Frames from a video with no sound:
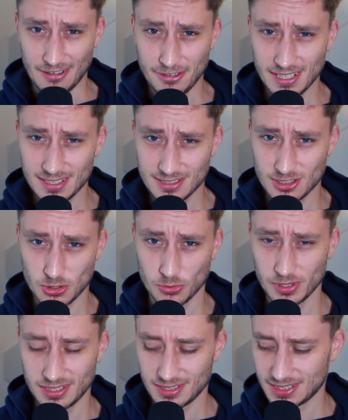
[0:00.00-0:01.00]
think it's true
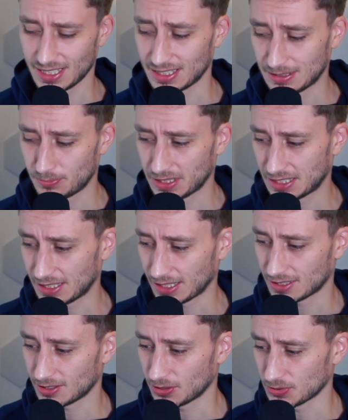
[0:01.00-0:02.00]
what they say that big
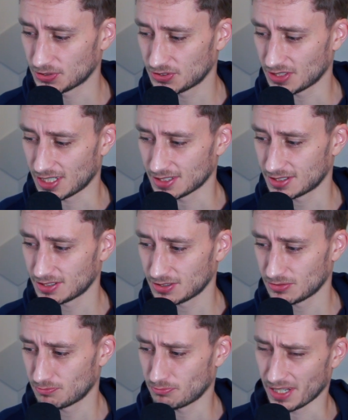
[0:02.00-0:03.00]
tech knows
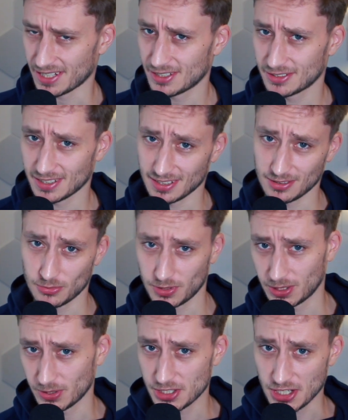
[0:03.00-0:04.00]
us better than we
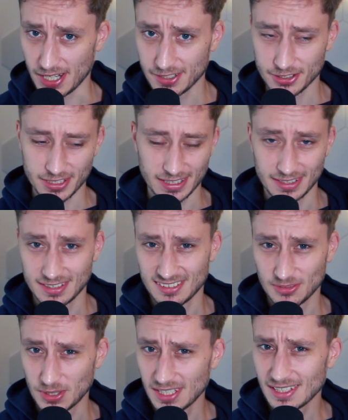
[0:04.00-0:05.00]
know each other, and
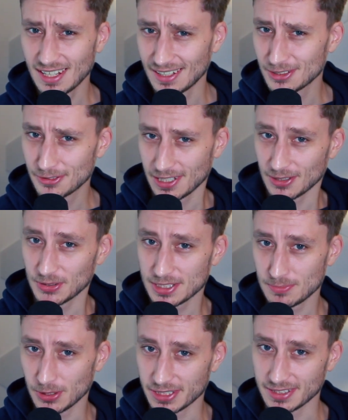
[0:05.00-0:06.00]
we can kind of
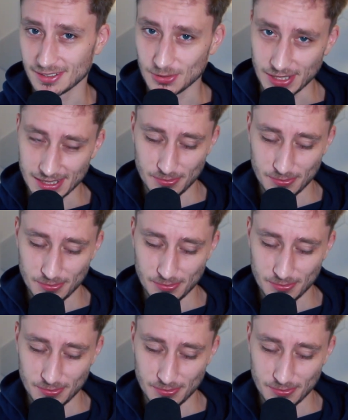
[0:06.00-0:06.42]
counter-exploit that, right?